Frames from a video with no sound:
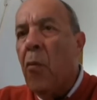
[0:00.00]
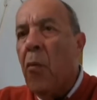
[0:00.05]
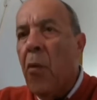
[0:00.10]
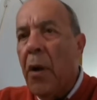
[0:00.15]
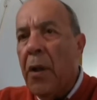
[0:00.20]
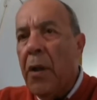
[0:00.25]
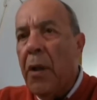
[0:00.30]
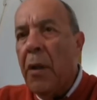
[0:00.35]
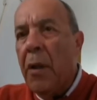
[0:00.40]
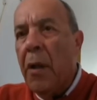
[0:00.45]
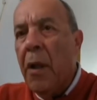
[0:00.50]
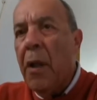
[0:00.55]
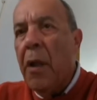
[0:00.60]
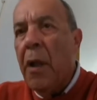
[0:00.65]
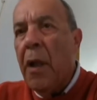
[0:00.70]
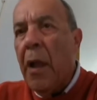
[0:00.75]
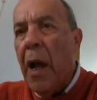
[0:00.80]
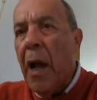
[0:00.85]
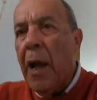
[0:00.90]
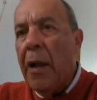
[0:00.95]
one
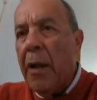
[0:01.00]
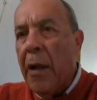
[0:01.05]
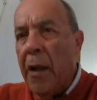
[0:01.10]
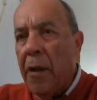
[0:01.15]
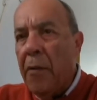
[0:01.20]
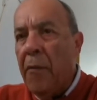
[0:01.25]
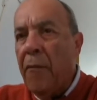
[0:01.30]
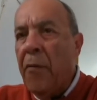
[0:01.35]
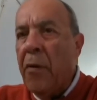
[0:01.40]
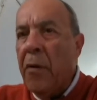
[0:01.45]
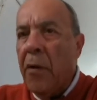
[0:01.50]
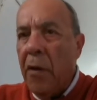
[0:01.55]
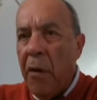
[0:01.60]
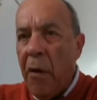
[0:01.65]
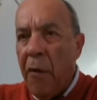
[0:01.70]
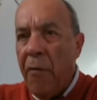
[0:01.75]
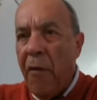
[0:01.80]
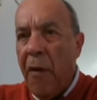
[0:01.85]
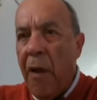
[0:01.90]
I interviewed in Los